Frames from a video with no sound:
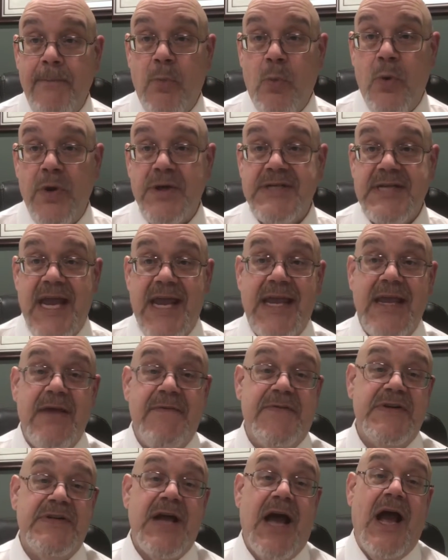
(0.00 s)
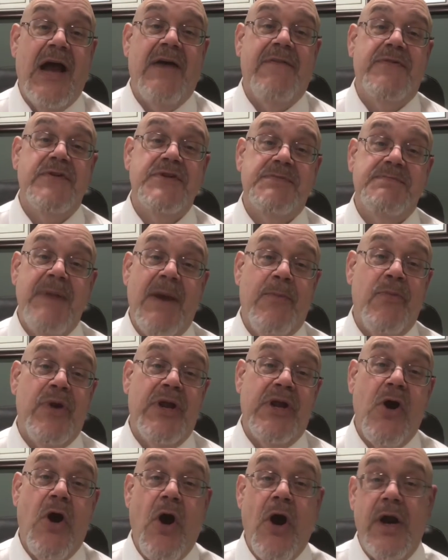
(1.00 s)
or taking a photographer's memory
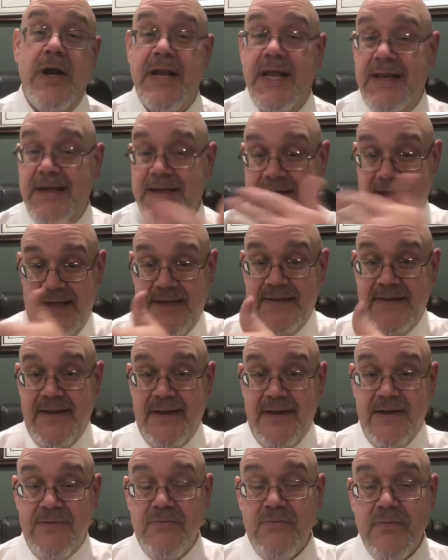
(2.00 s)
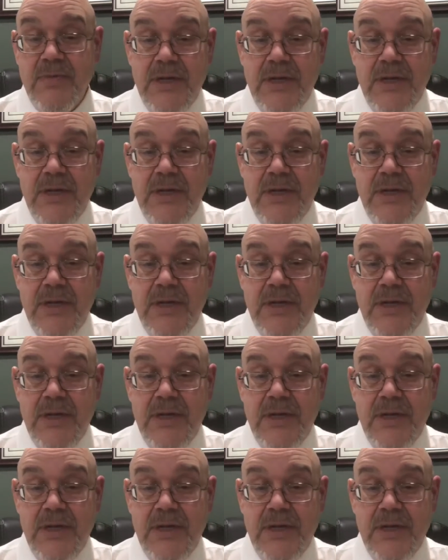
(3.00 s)
card in the